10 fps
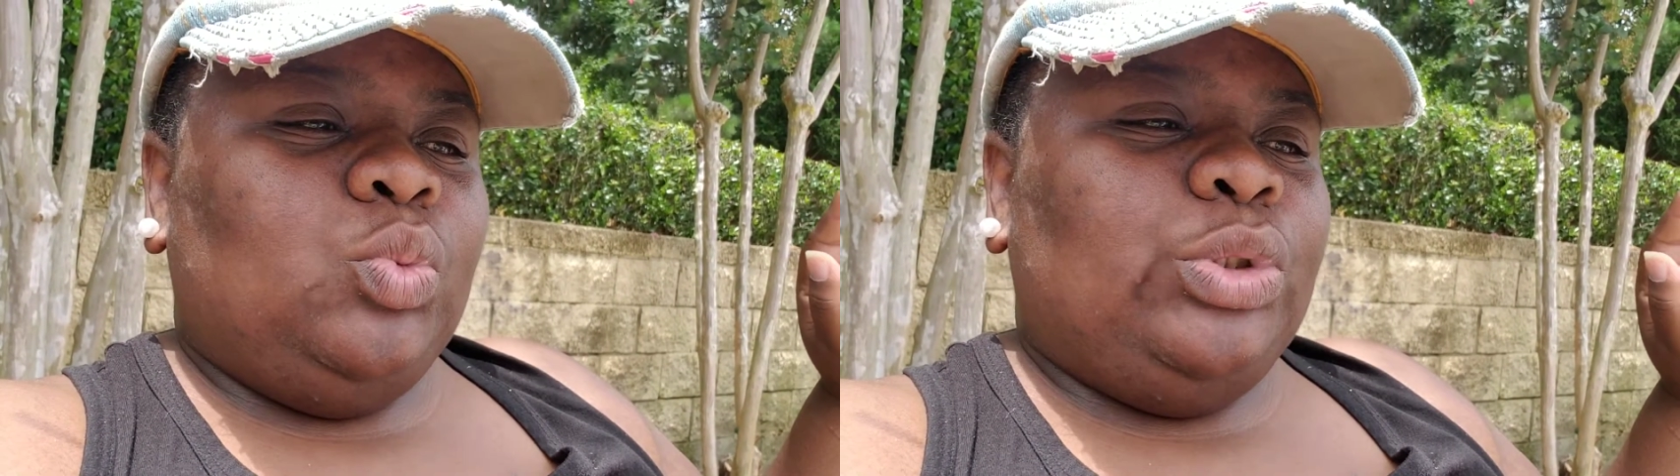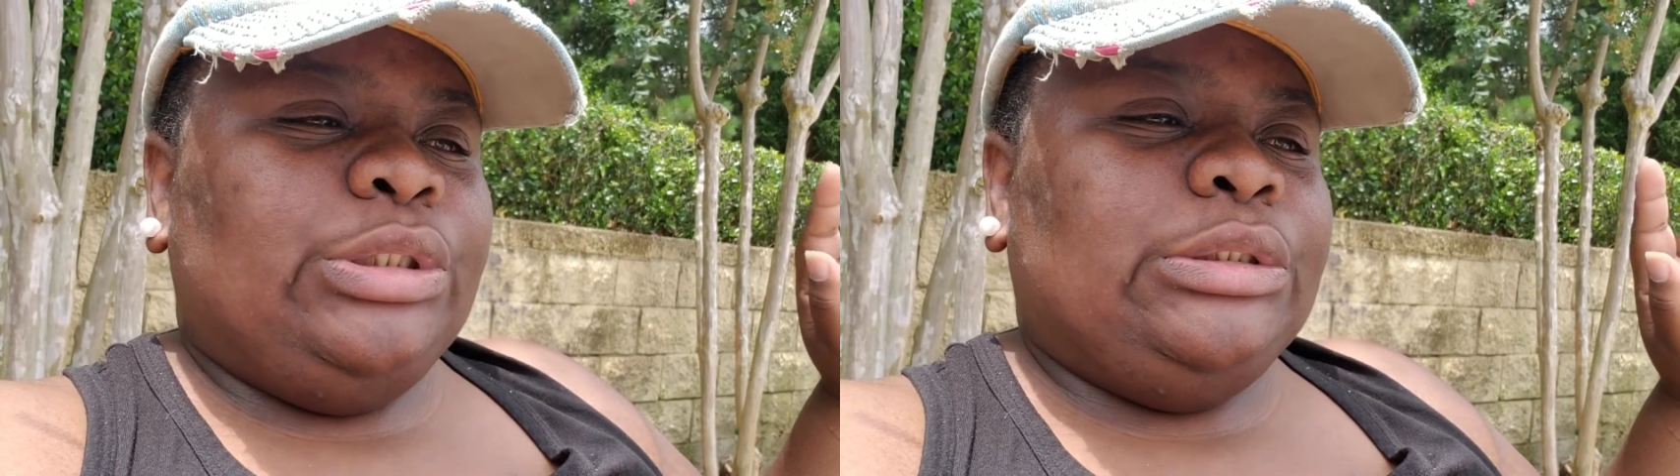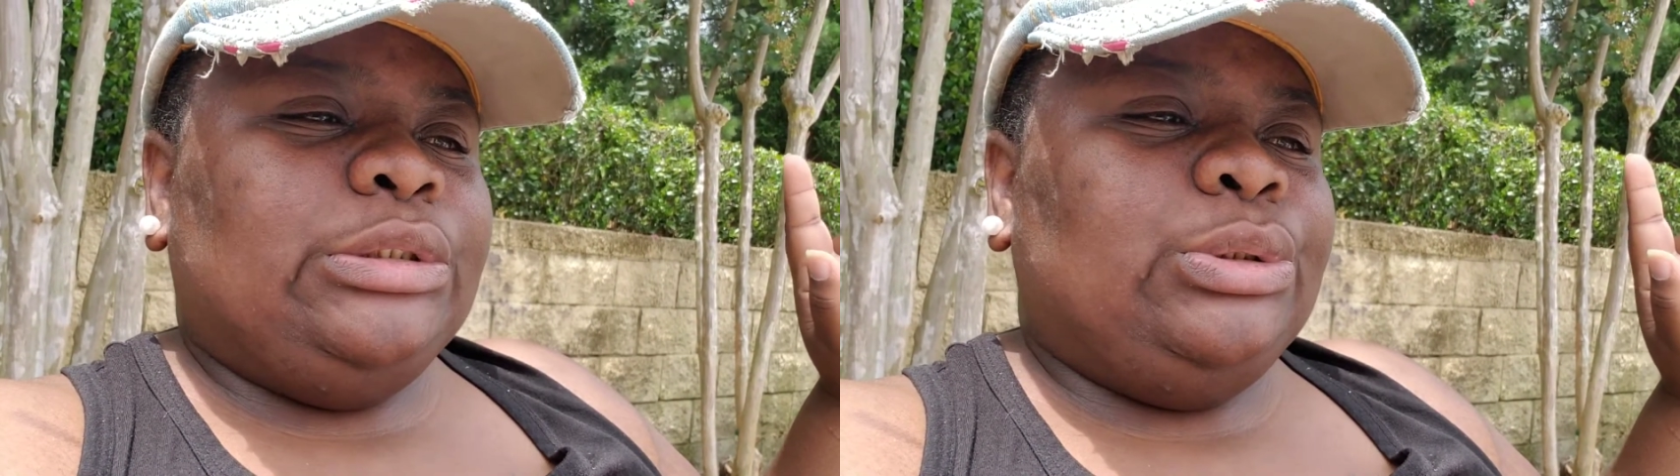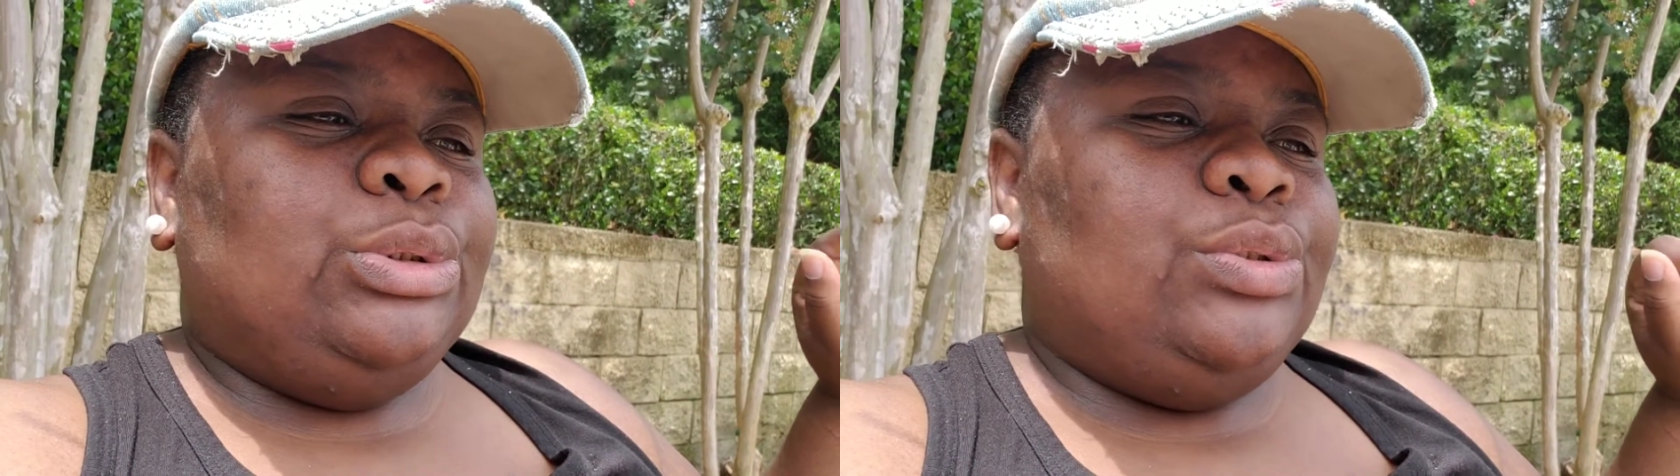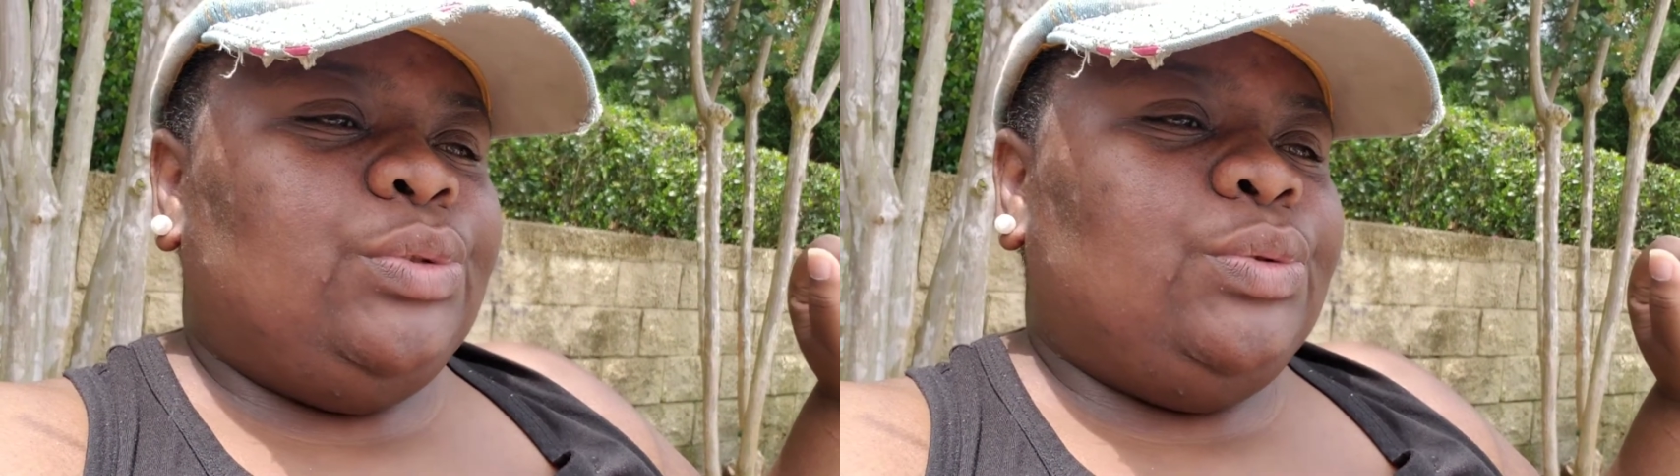one,
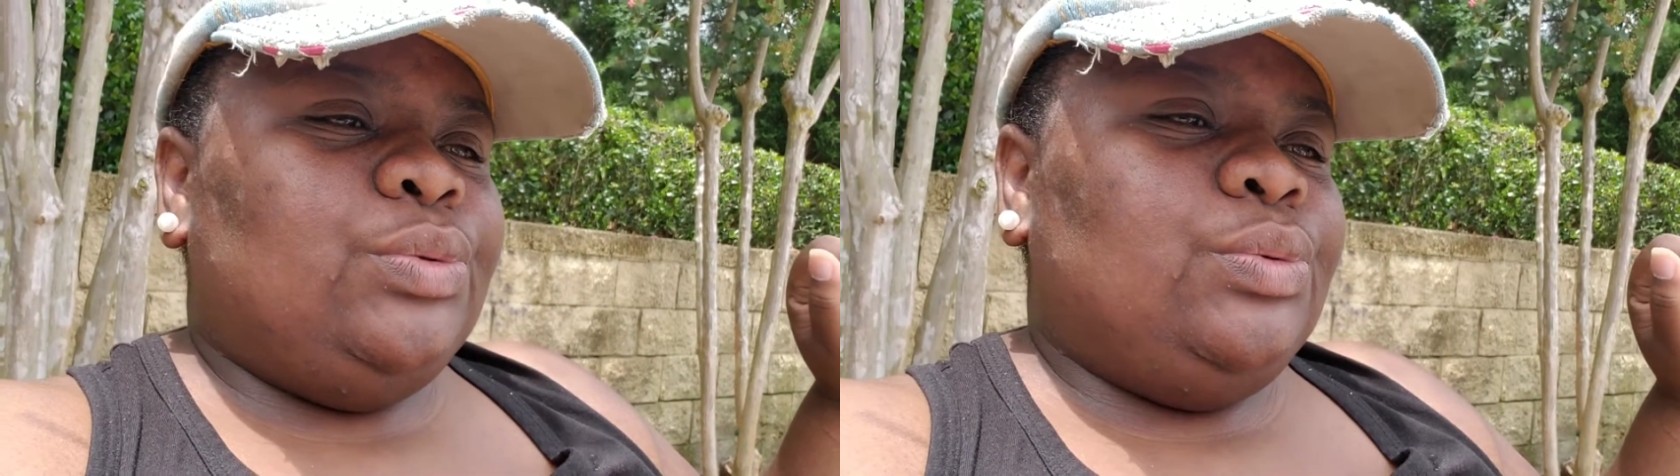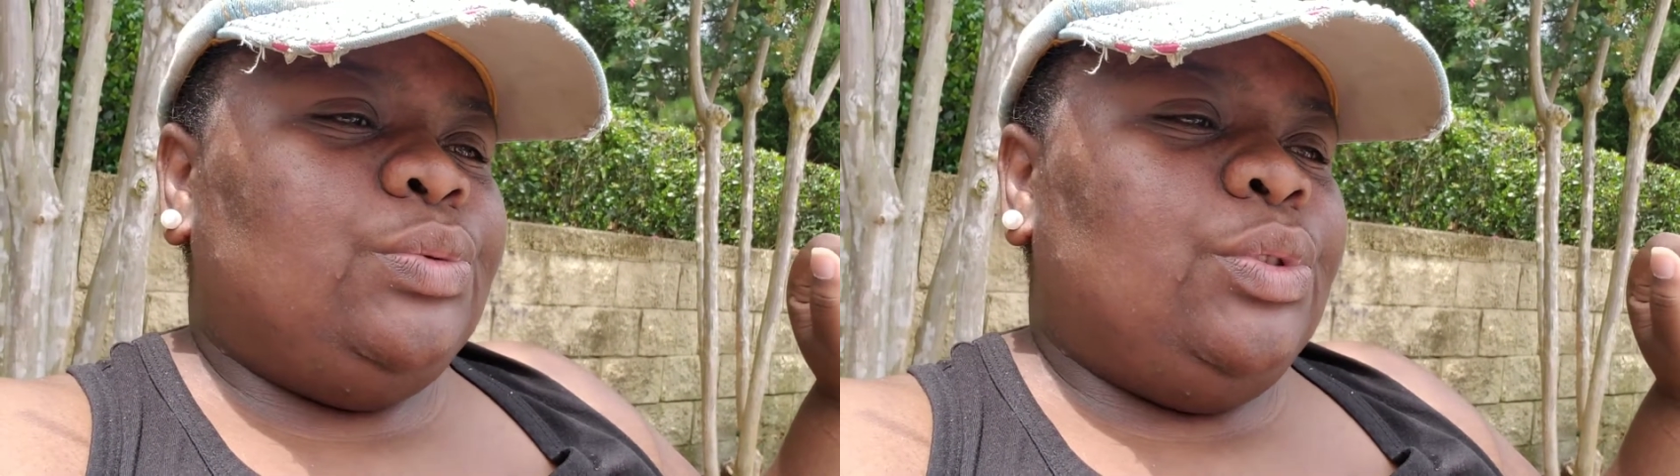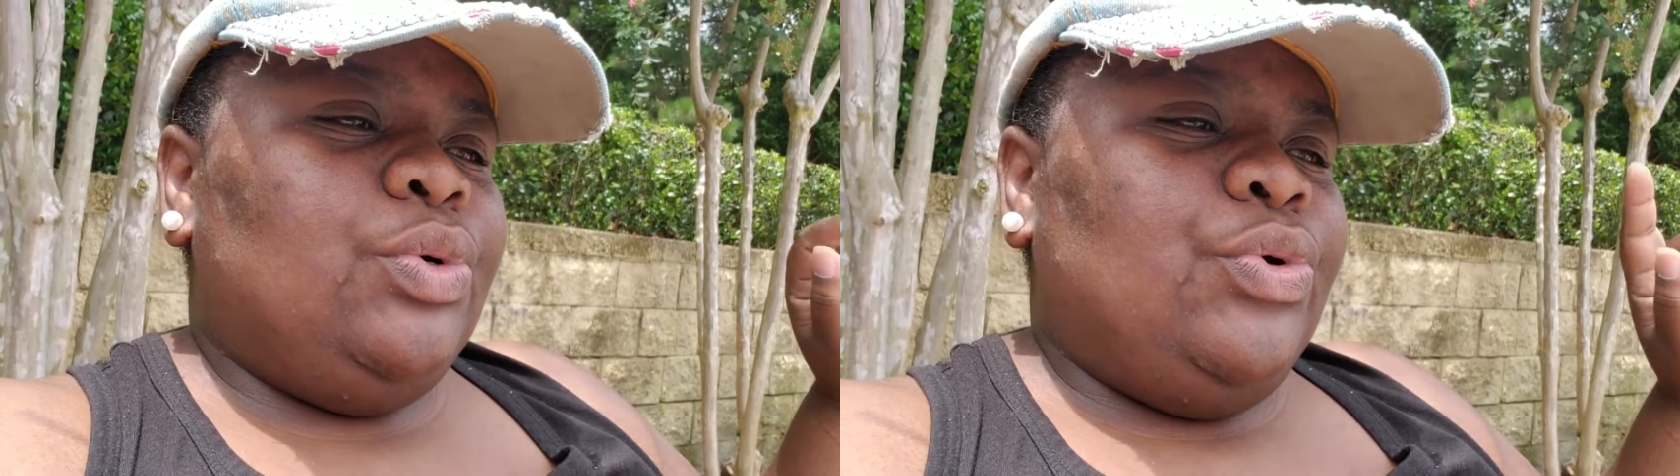two,